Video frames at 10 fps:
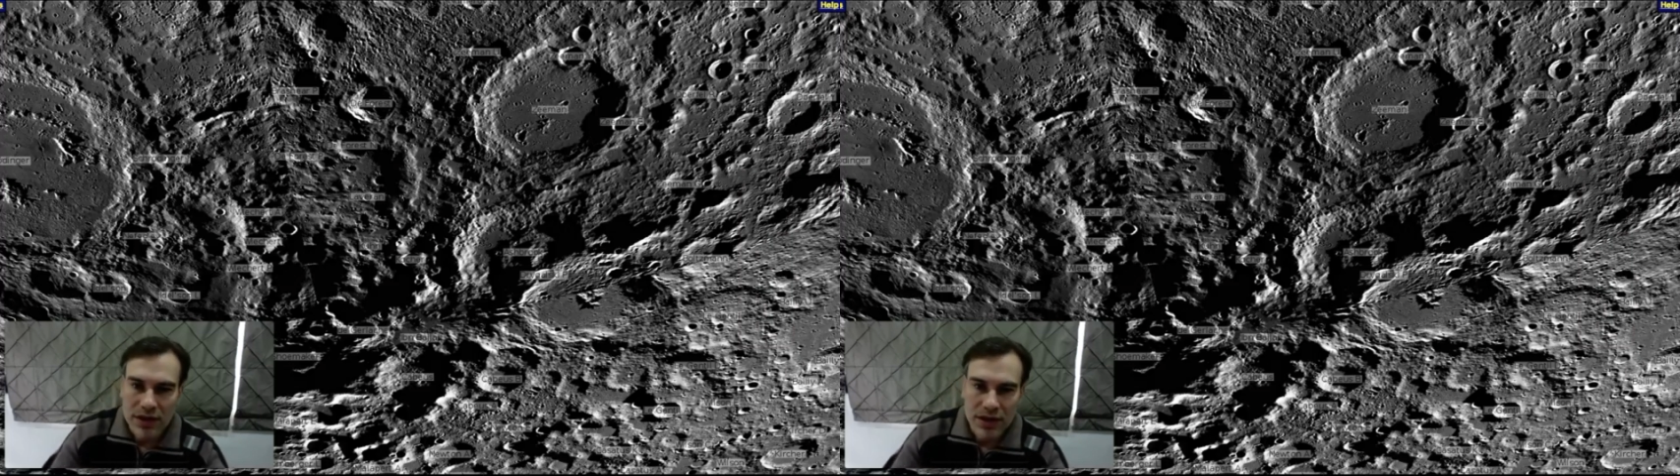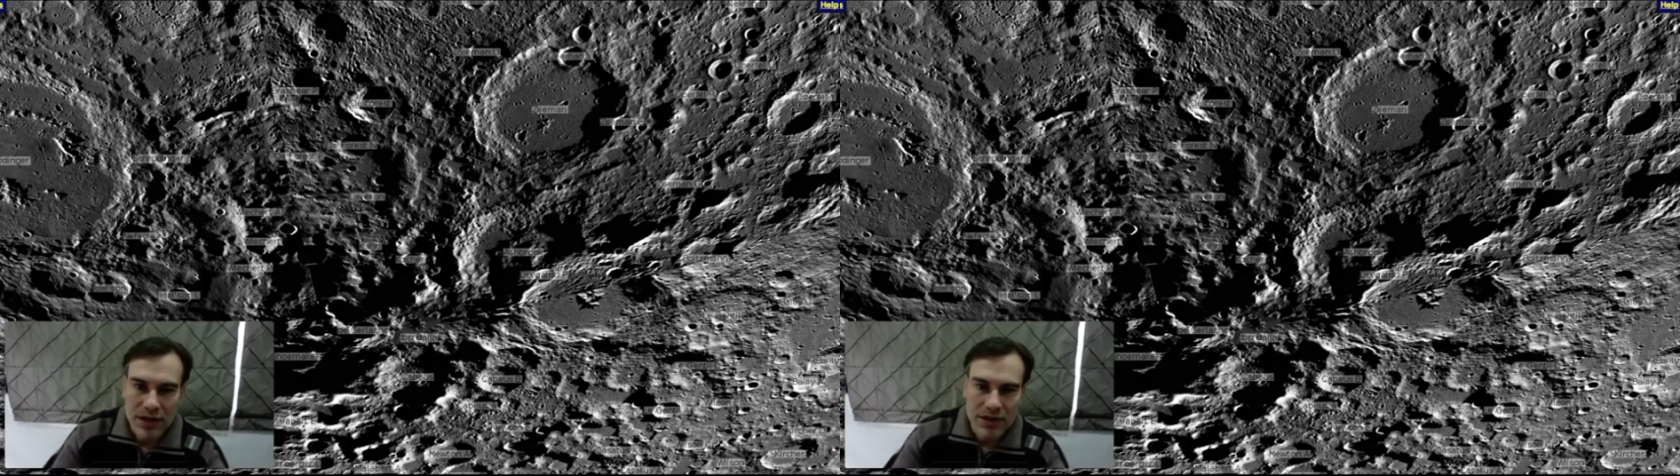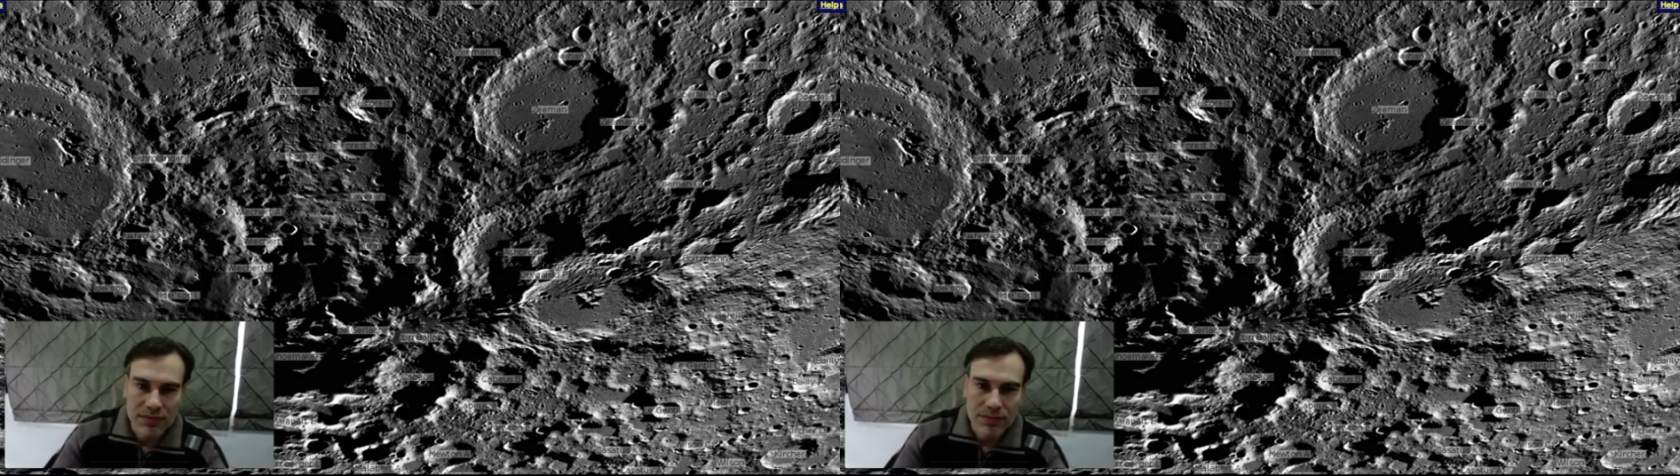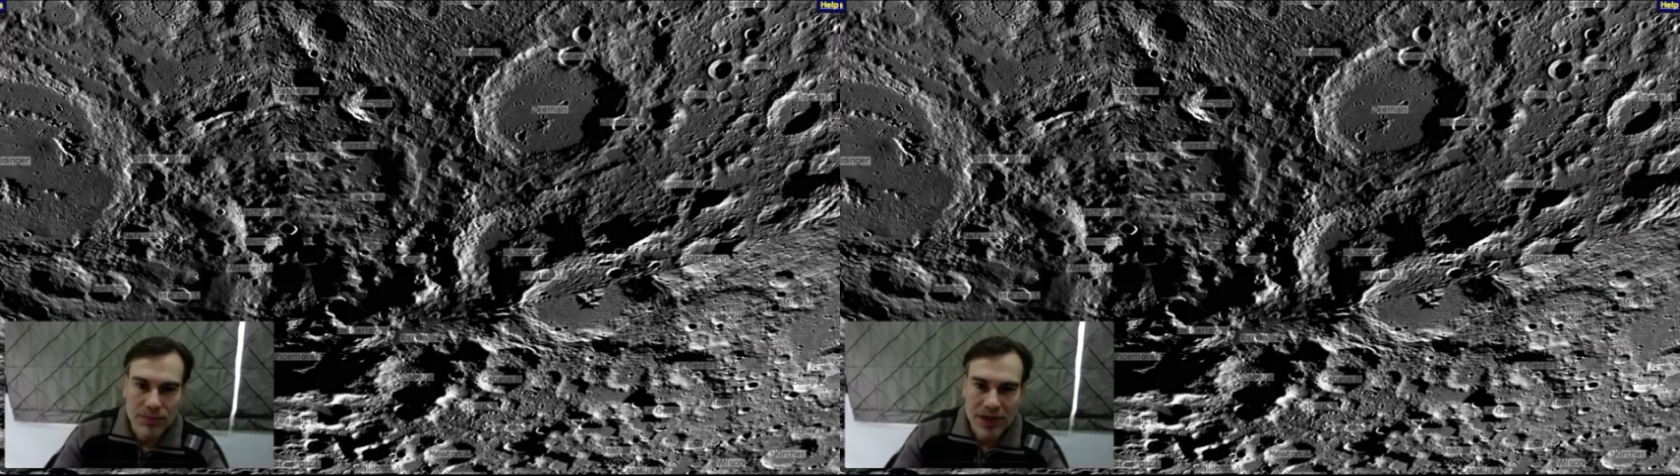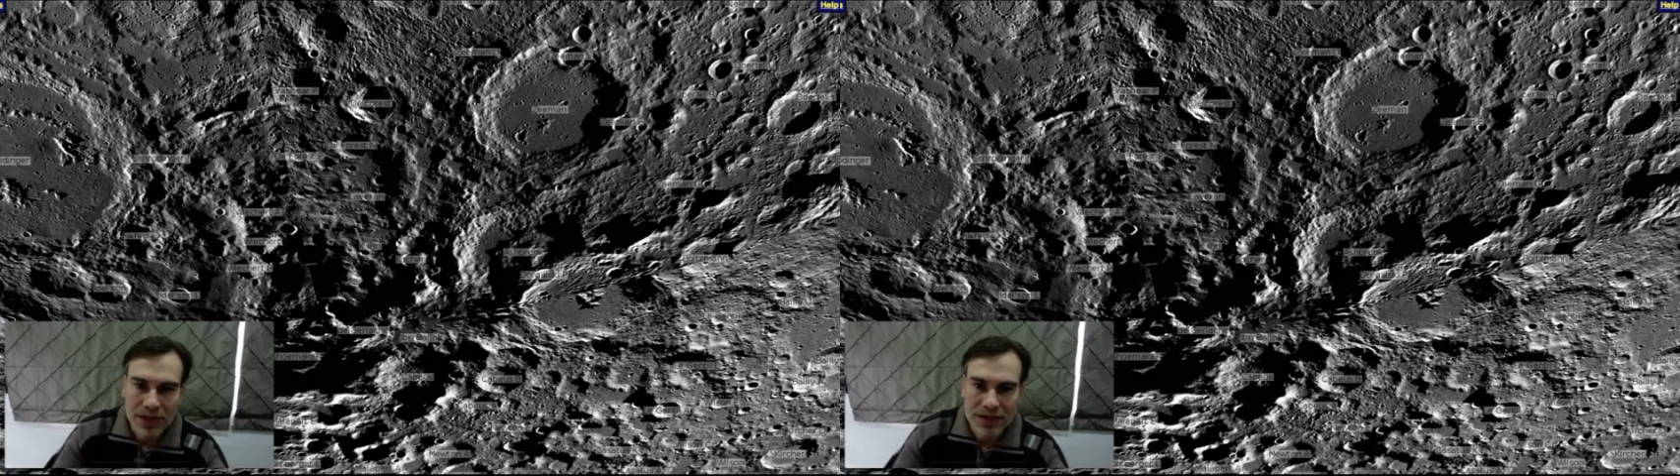
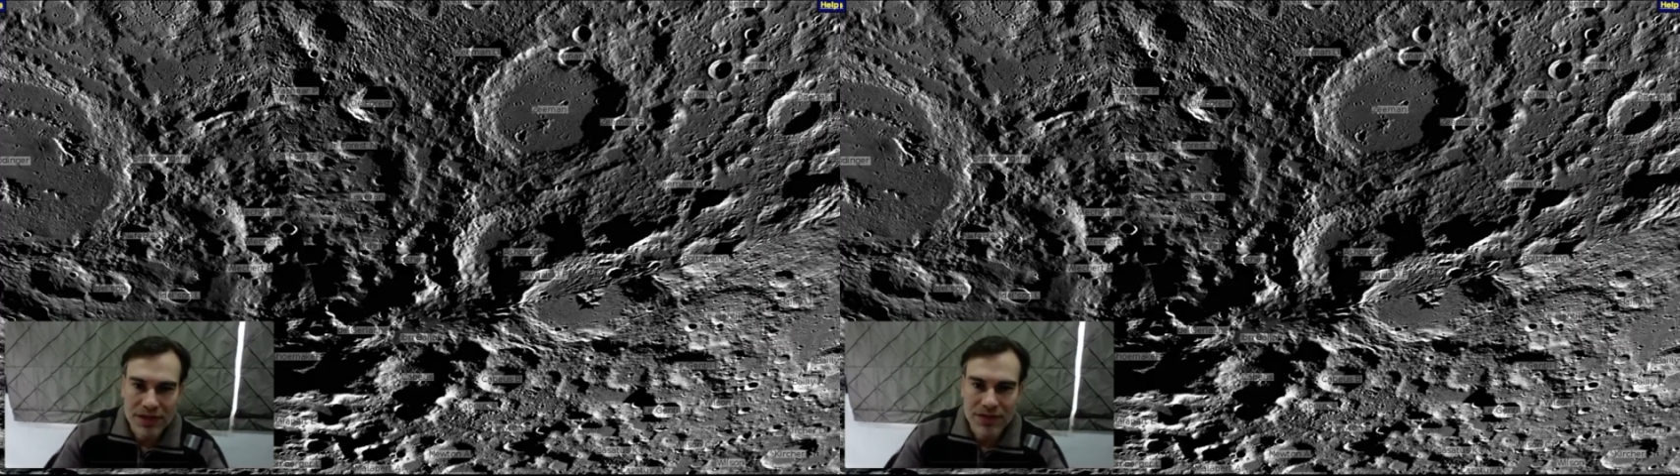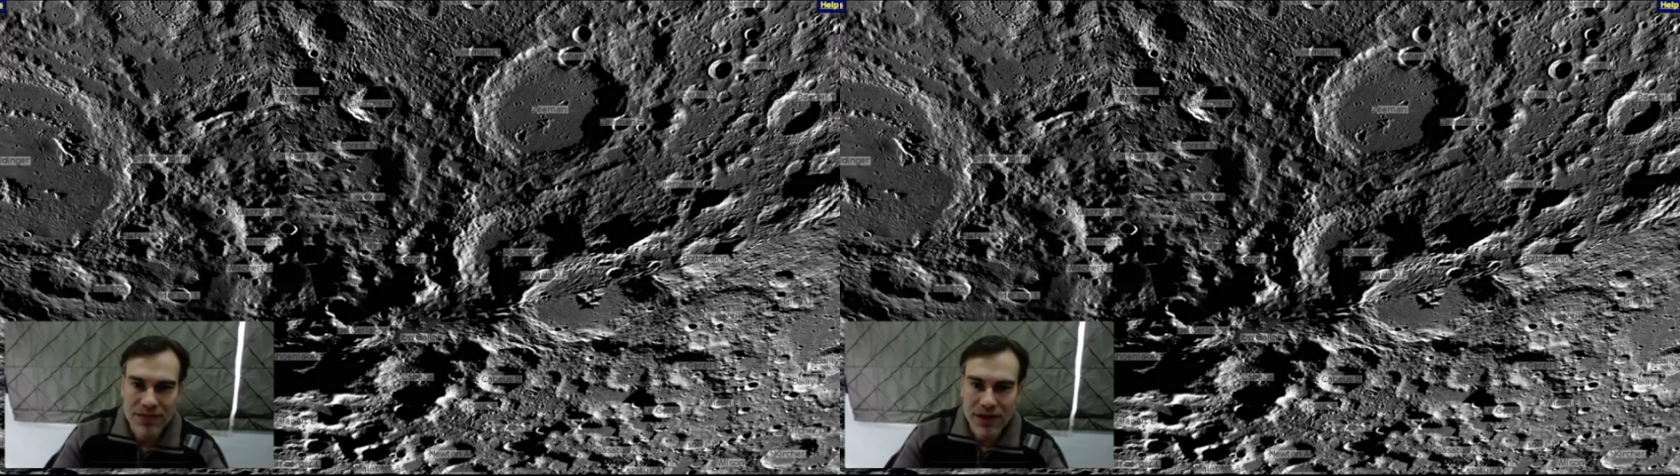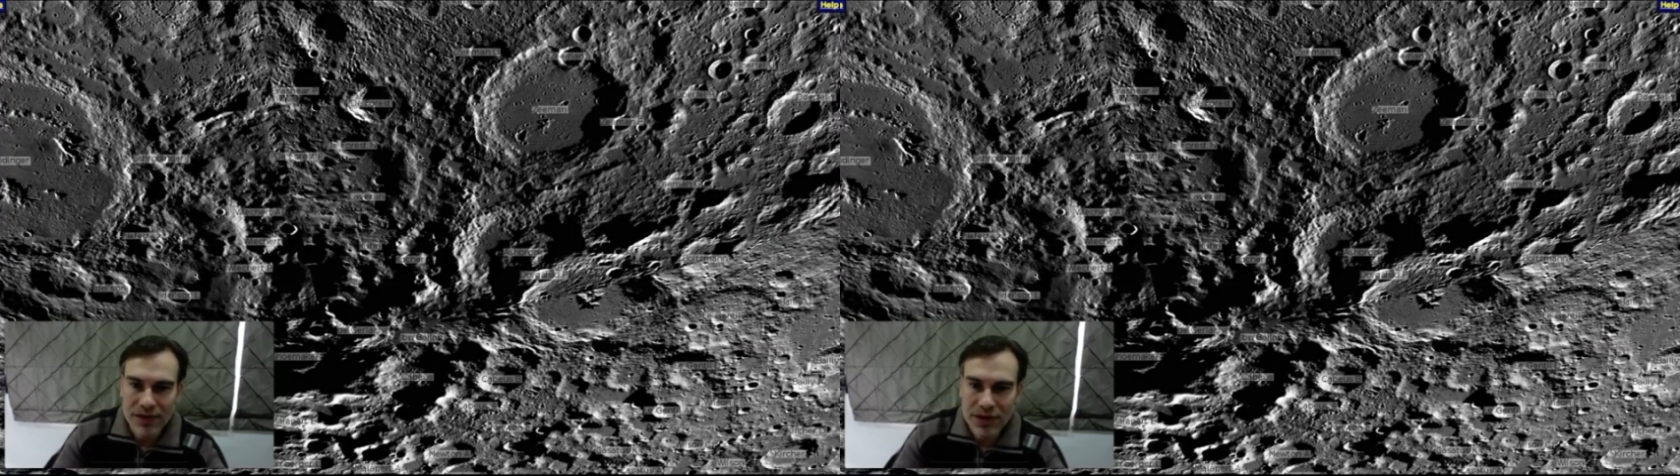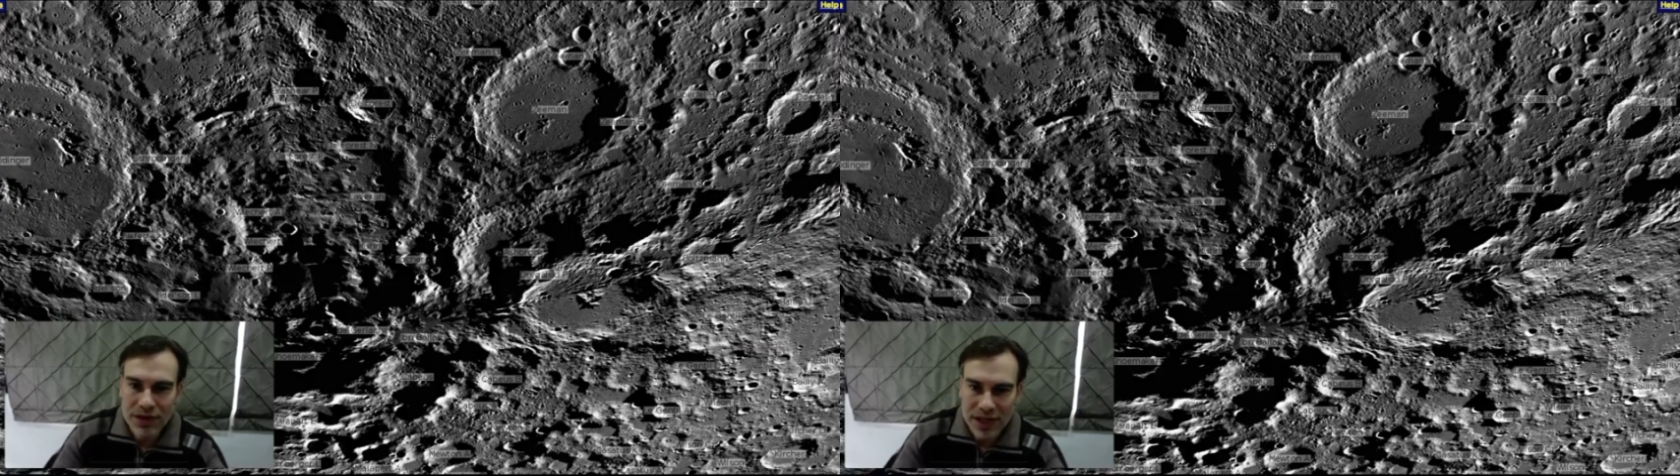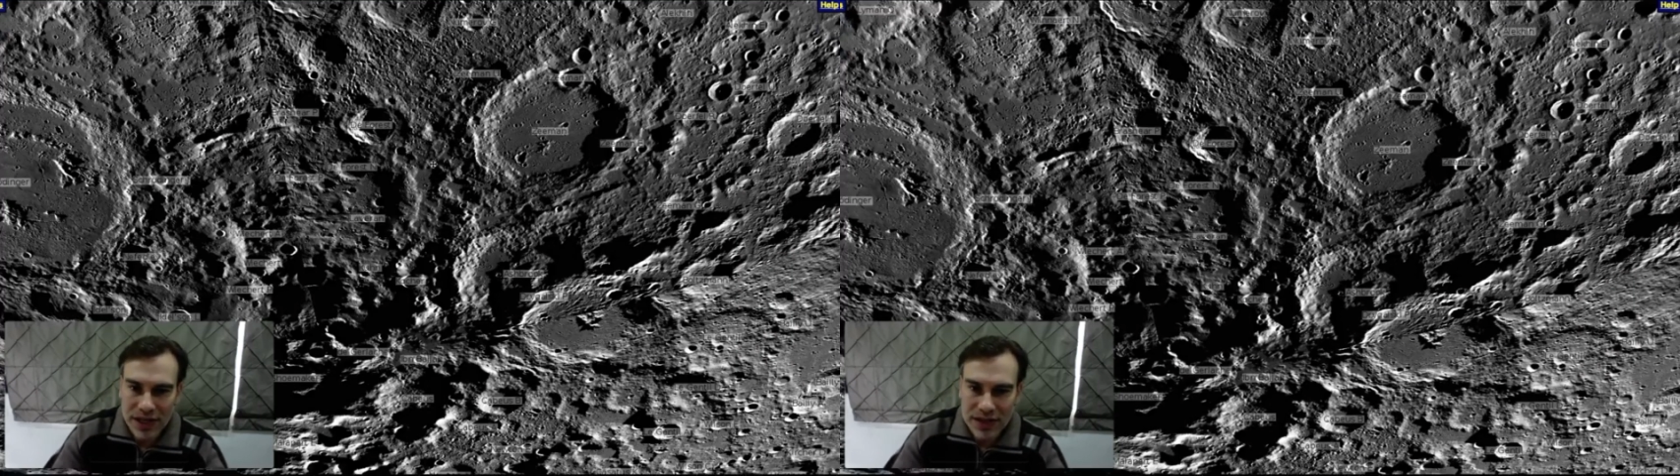But it is very
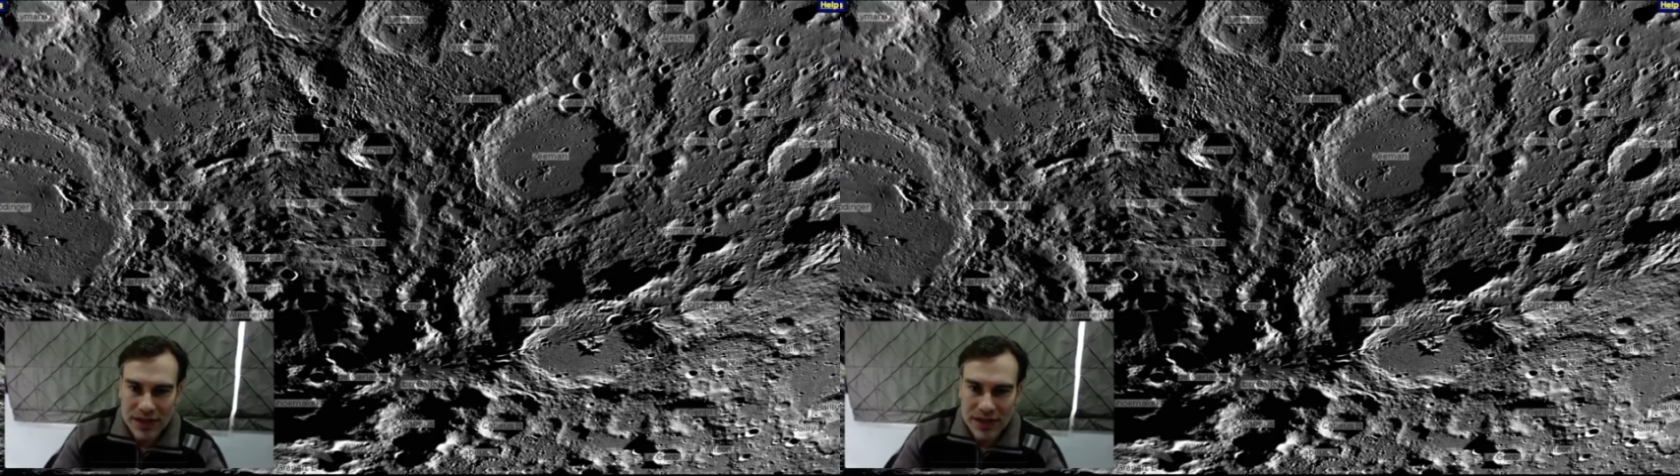unique.